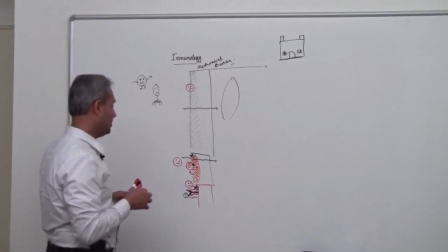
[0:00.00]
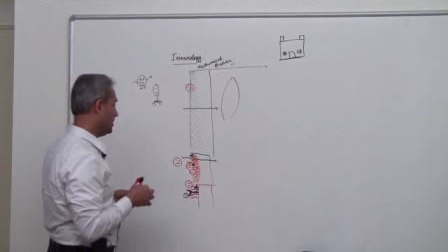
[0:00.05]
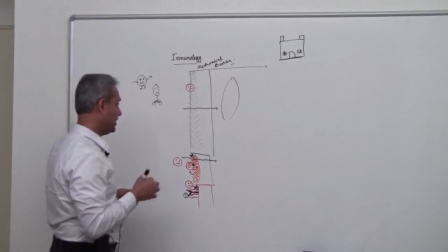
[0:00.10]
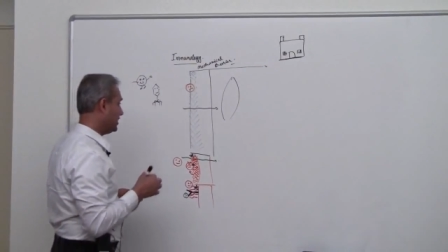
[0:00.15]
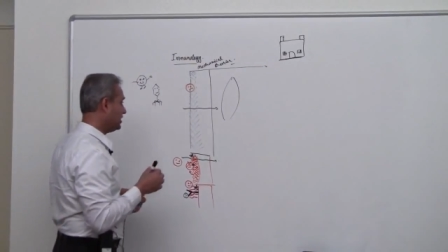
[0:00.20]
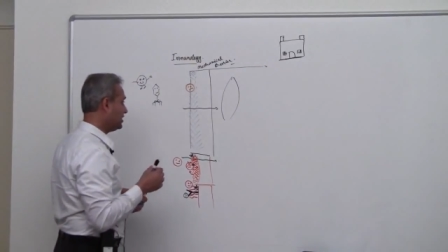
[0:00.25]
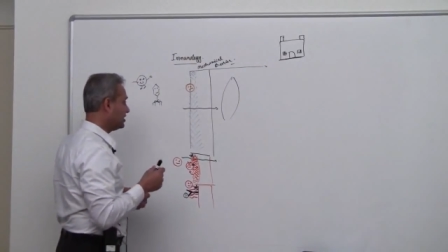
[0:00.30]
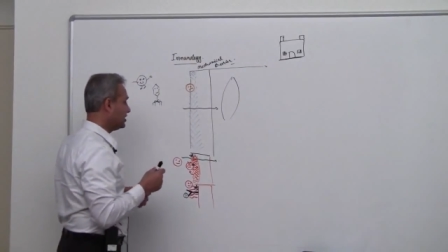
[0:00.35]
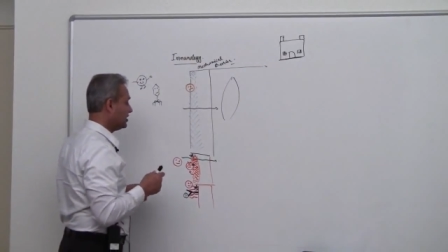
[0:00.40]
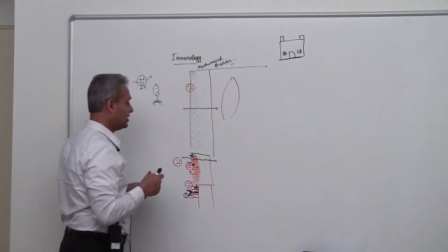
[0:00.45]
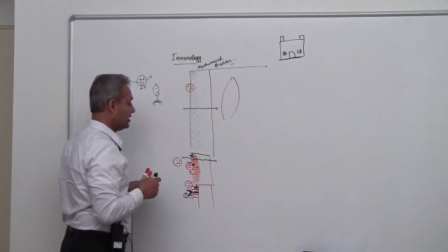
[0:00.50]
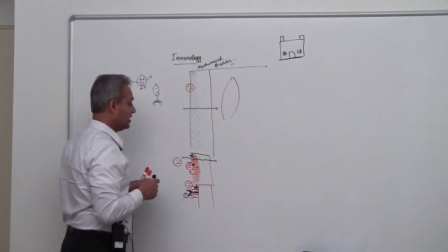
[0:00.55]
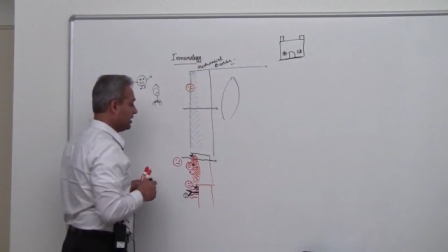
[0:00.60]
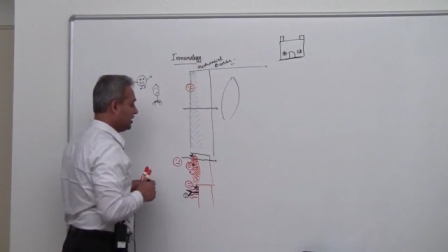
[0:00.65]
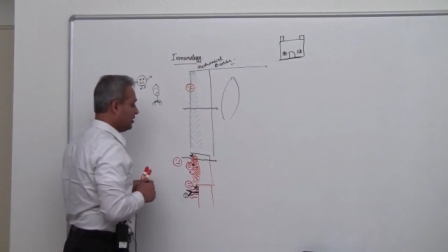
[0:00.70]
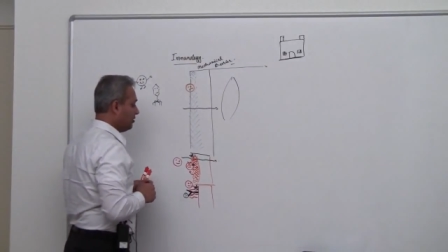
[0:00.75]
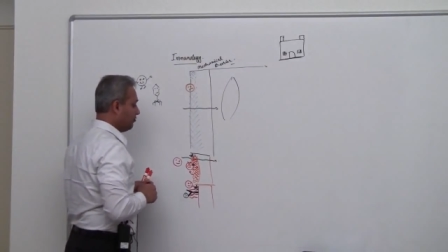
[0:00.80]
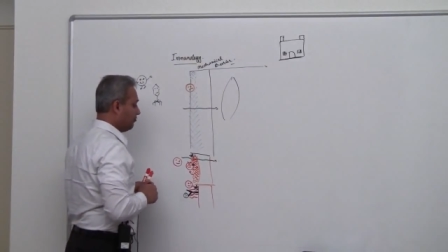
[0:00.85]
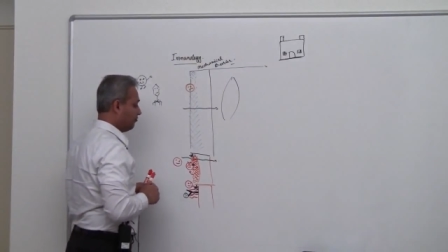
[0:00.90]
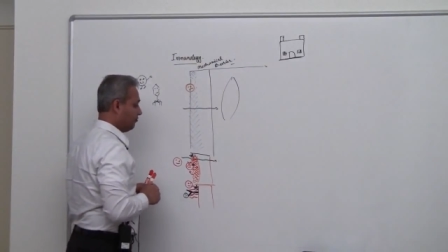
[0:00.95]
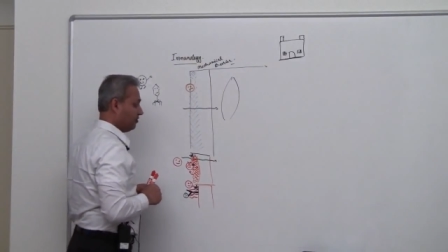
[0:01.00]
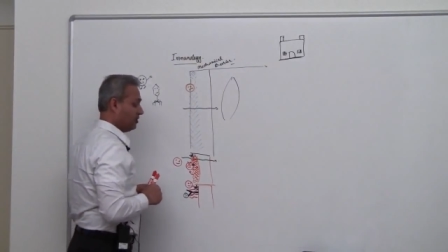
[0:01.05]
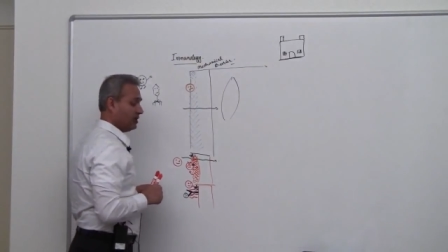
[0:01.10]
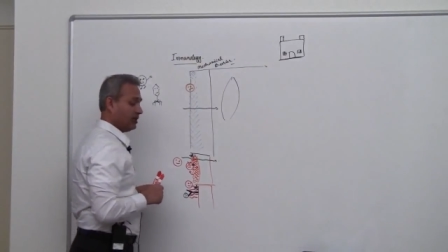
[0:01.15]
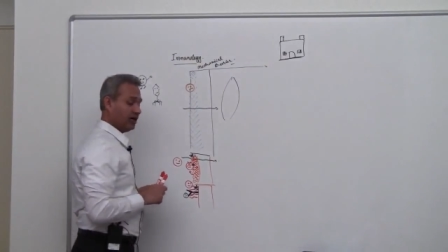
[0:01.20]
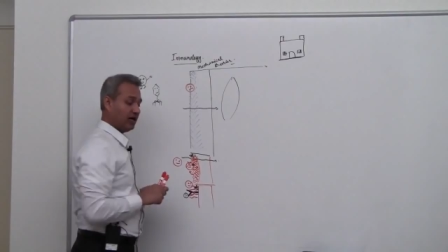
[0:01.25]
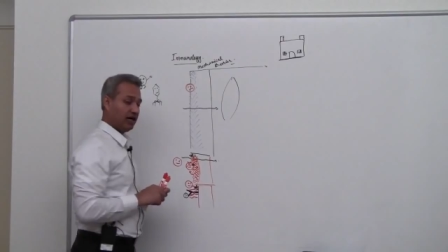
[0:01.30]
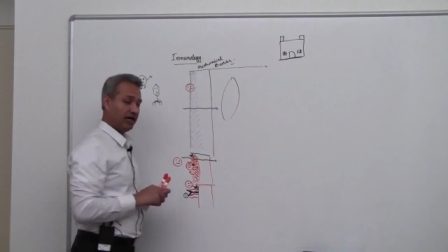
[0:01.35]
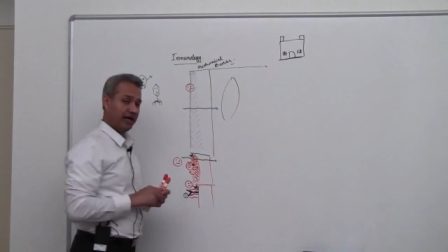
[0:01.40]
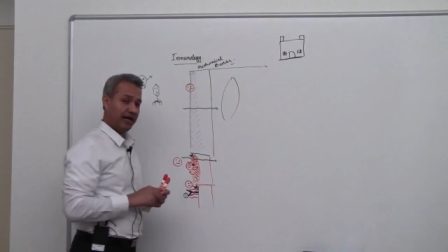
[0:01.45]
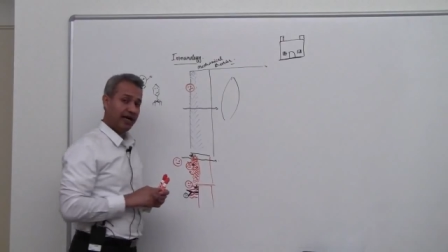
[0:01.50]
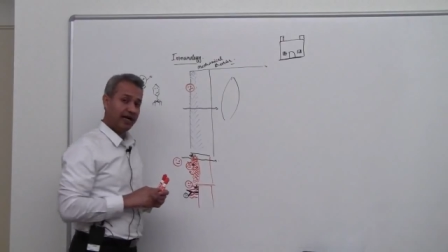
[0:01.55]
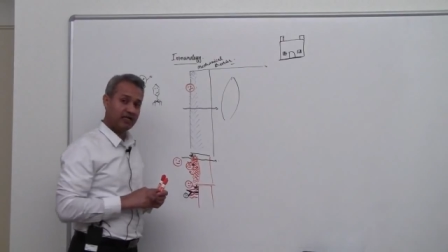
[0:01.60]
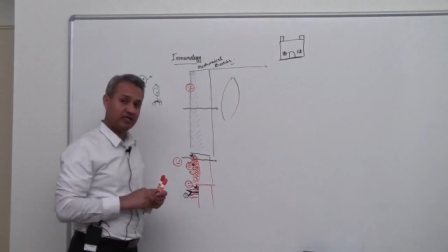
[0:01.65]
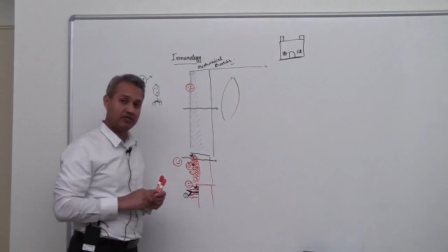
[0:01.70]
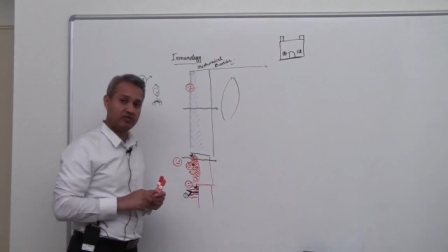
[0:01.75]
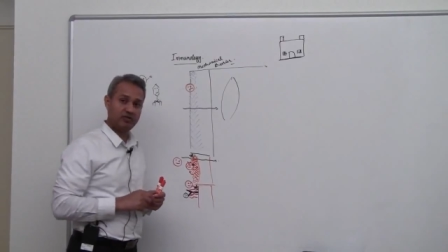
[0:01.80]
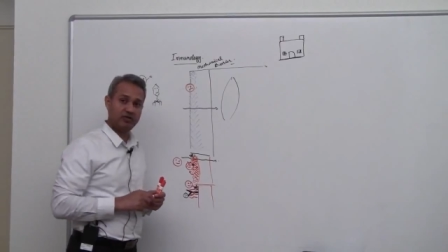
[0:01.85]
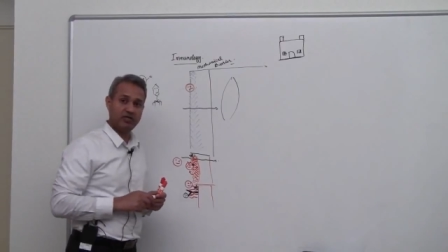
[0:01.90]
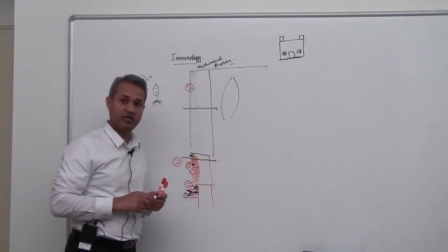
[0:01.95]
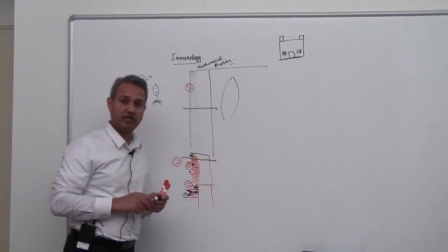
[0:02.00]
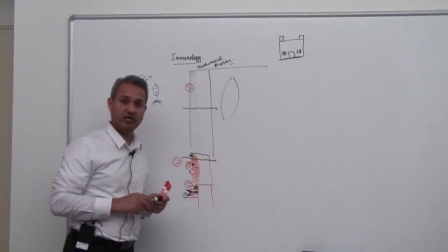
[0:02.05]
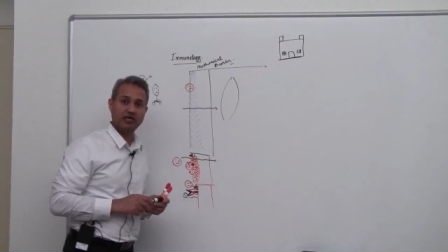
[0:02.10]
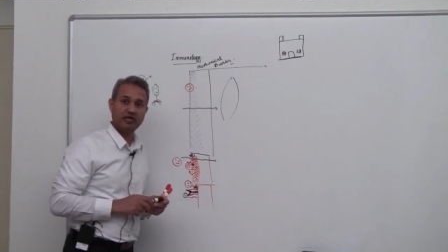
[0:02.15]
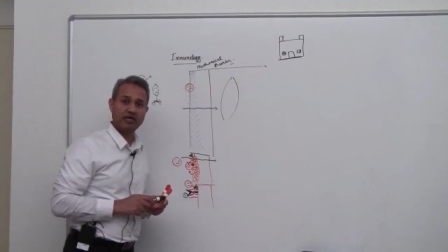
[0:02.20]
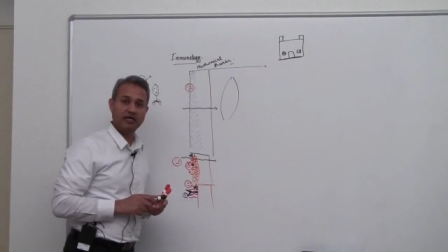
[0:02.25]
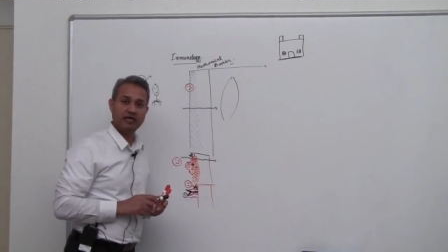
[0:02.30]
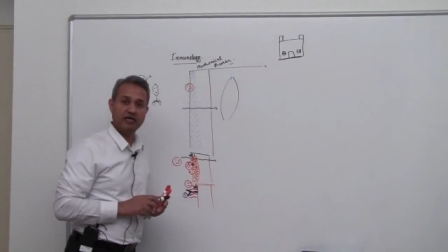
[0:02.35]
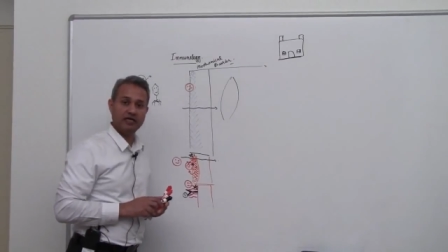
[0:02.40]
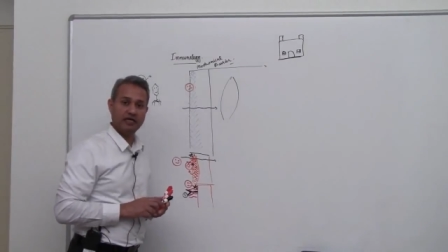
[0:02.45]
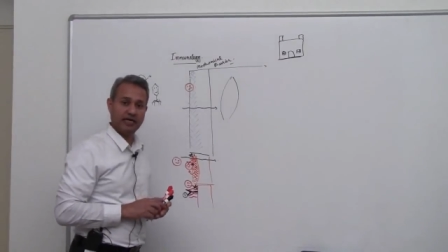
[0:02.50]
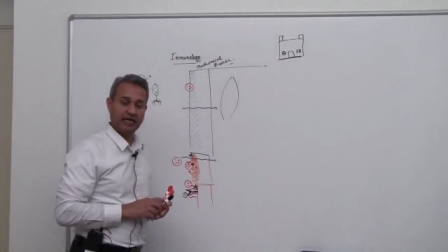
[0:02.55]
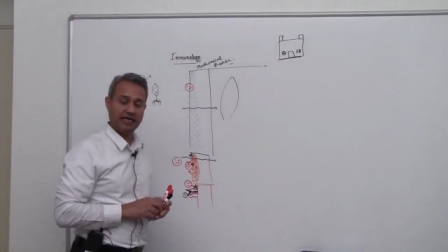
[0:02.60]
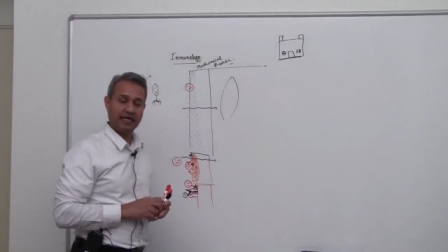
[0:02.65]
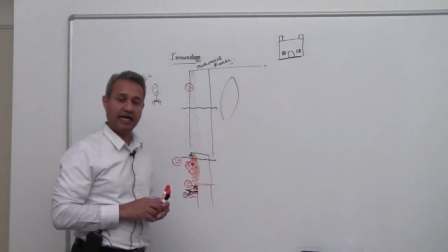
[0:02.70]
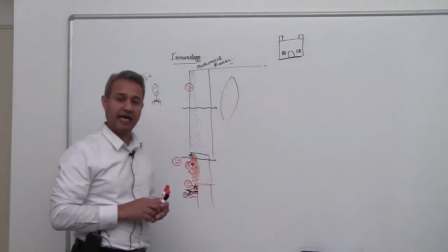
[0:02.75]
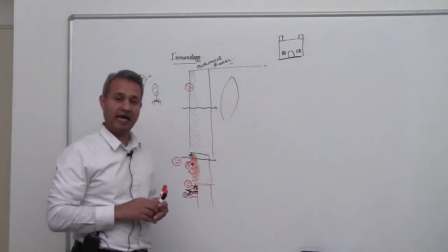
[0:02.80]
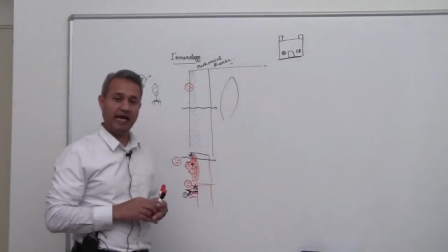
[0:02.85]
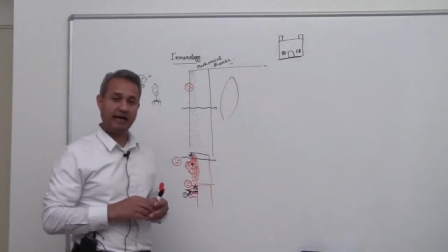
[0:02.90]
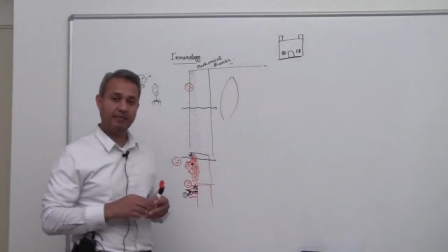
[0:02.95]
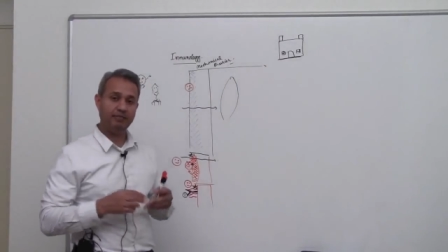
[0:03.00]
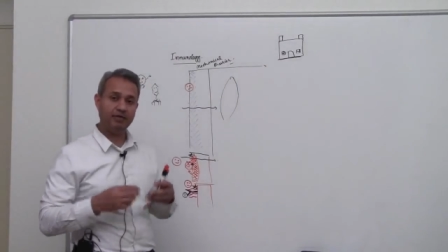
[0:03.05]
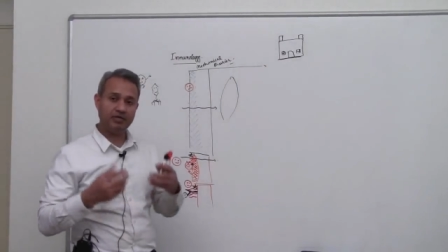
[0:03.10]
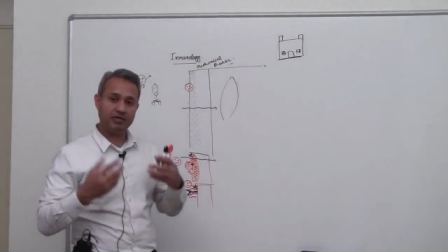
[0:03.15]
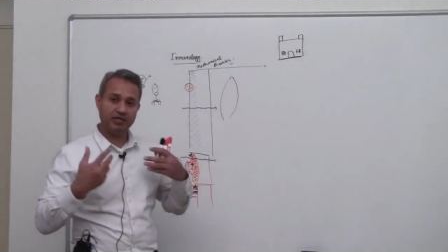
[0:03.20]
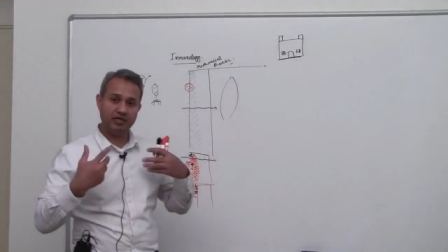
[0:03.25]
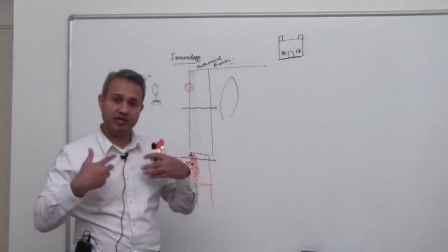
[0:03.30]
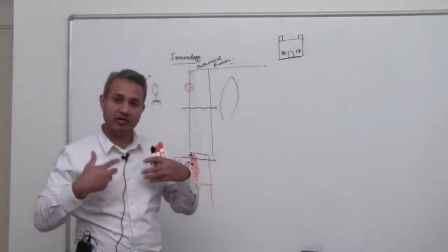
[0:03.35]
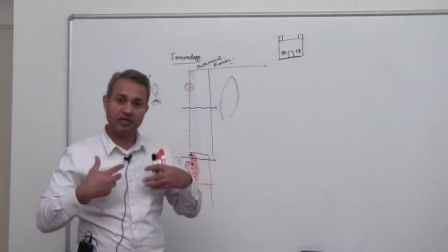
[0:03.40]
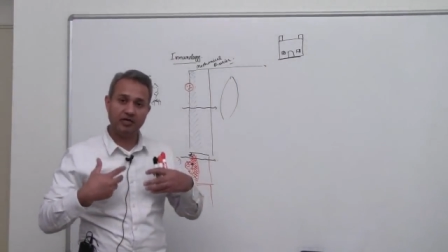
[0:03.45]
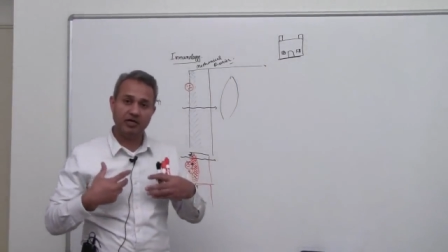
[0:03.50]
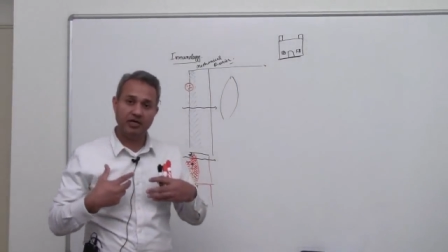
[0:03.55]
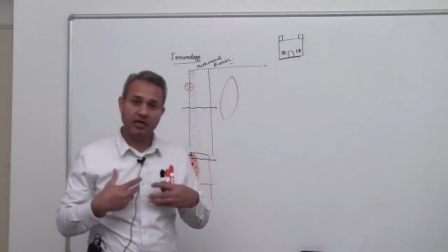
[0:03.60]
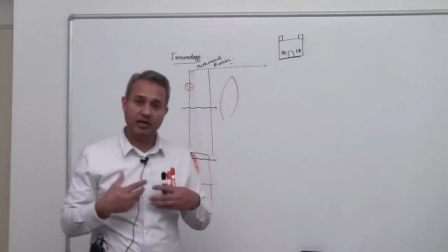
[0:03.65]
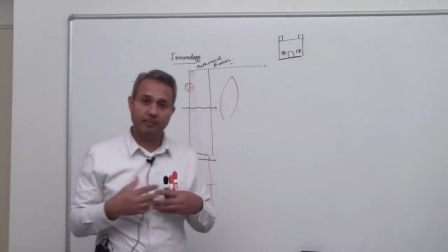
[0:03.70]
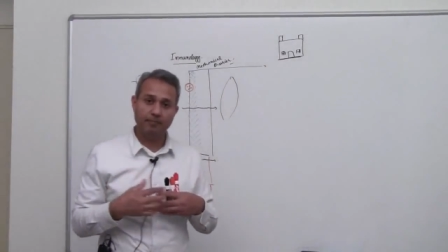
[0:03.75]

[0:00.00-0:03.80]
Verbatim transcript: in mind, we are actually inhabited